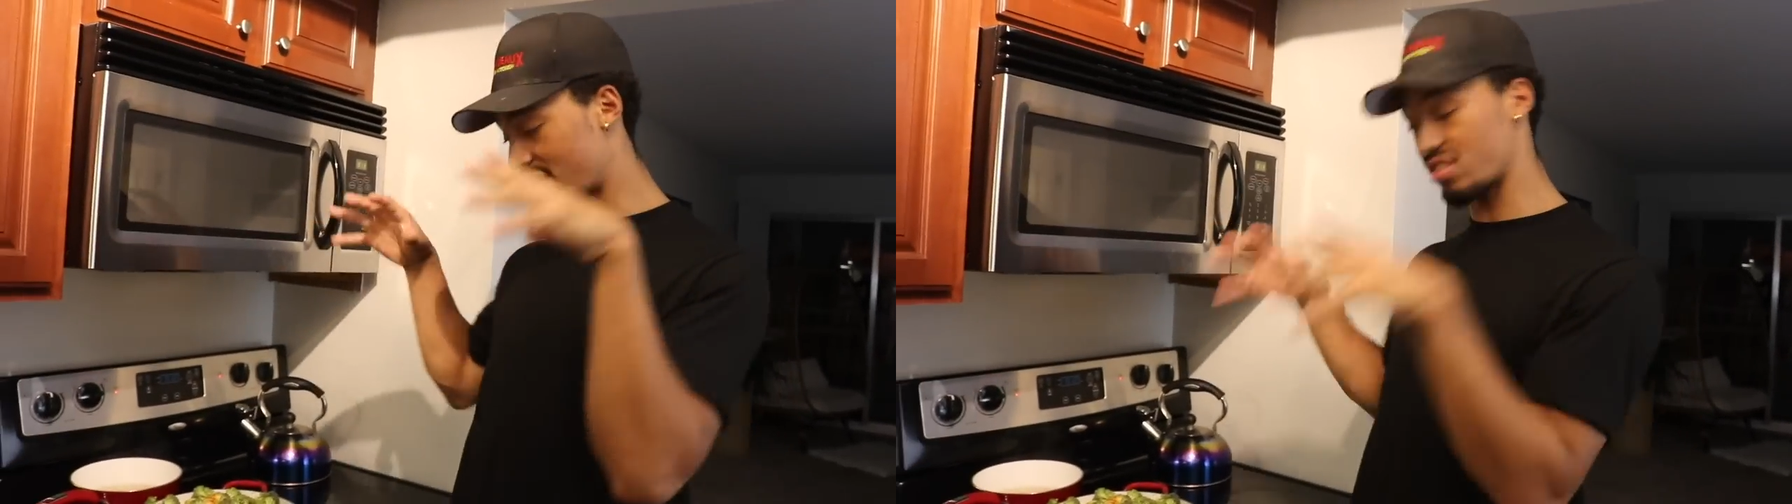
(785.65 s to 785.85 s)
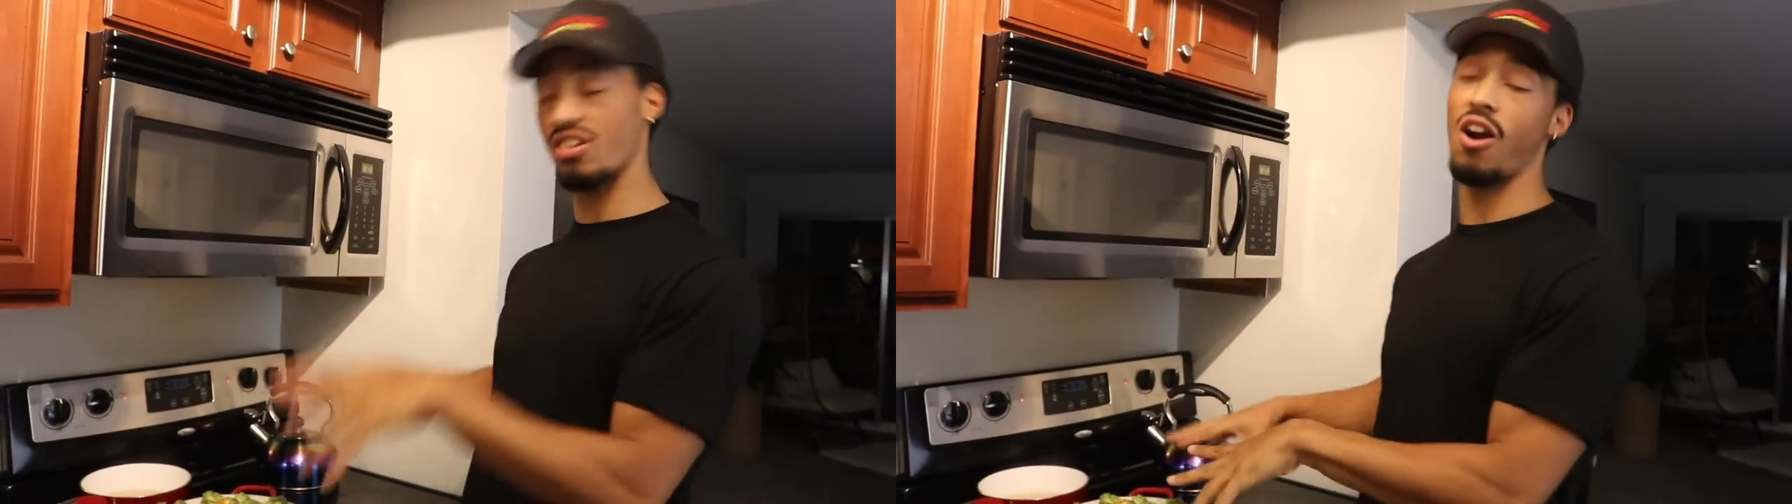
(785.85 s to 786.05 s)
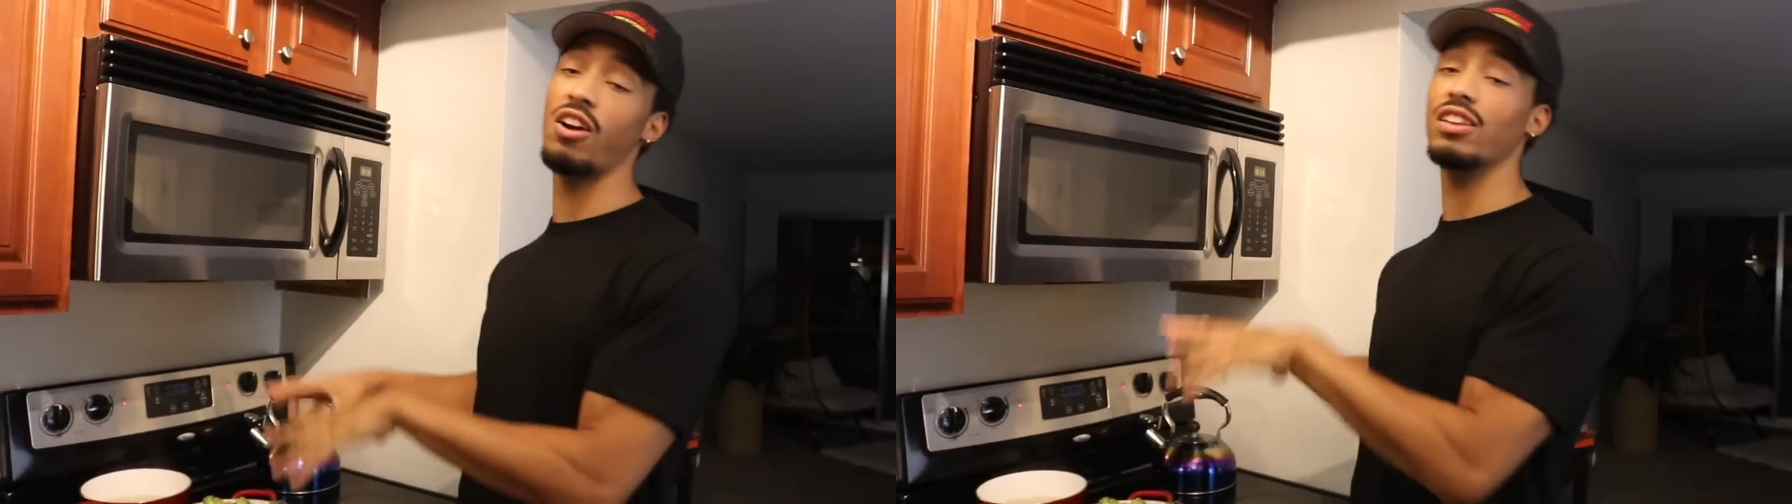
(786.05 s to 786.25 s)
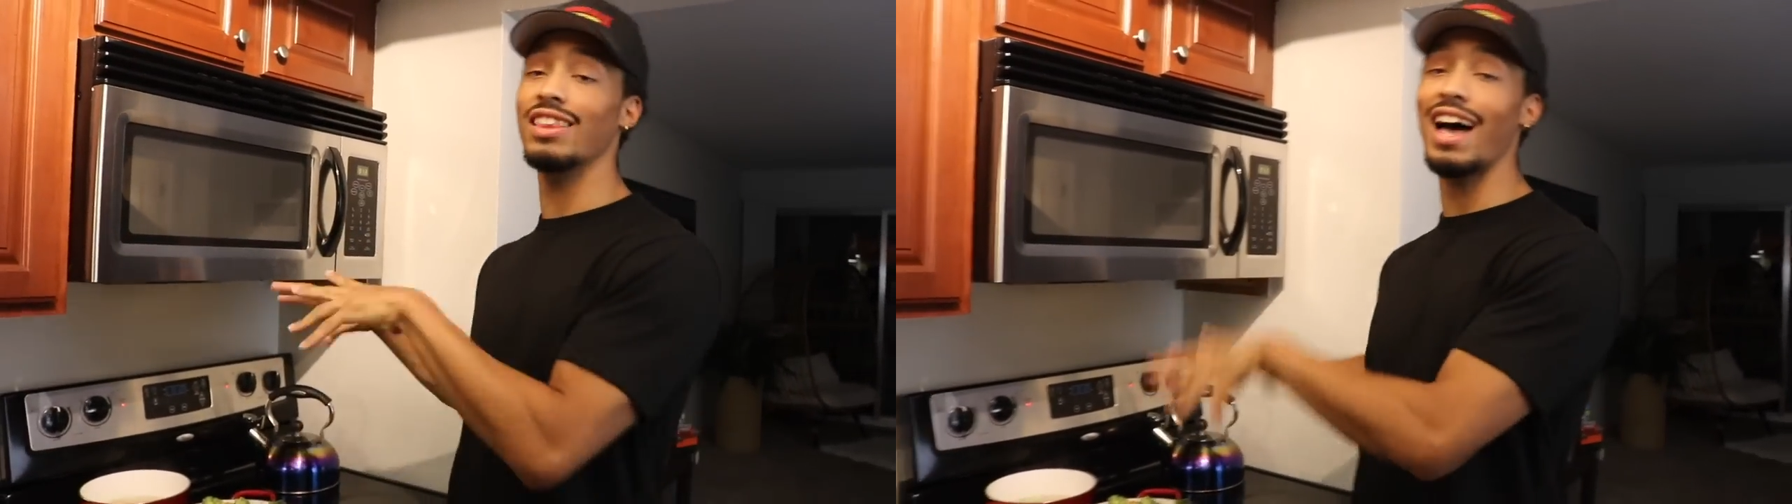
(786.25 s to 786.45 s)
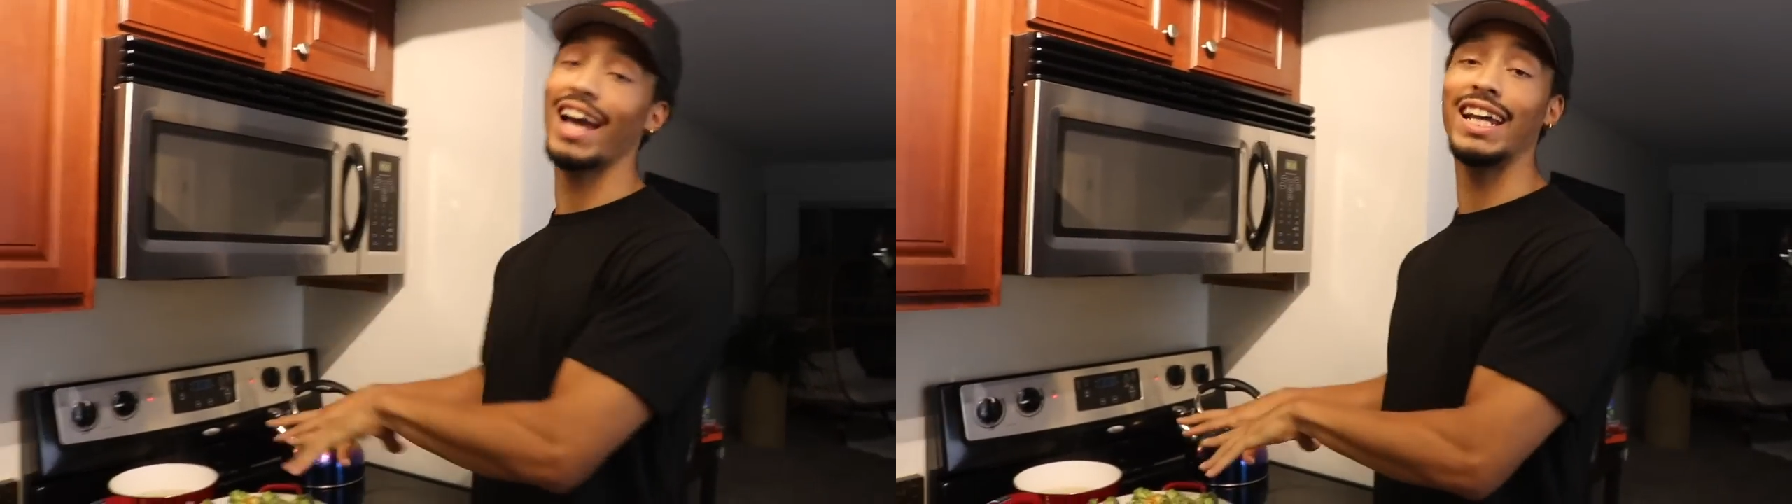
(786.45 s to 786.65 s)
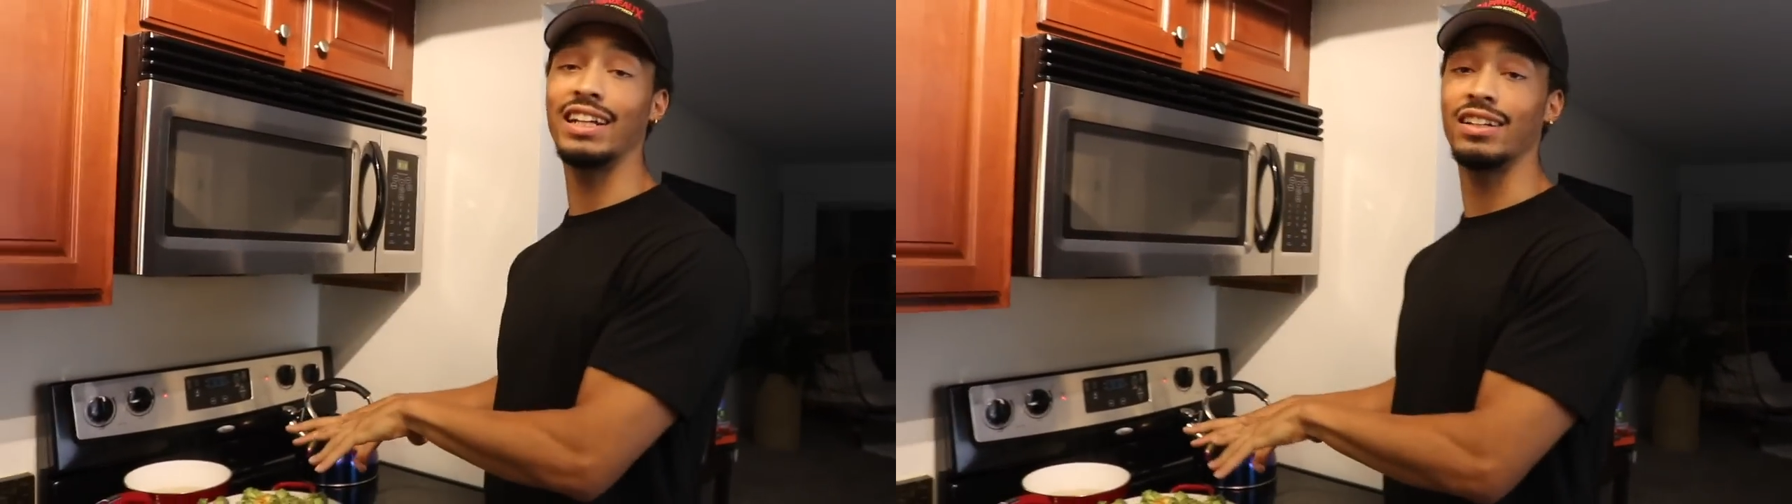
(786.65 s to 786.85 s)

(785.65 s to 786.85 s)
start light.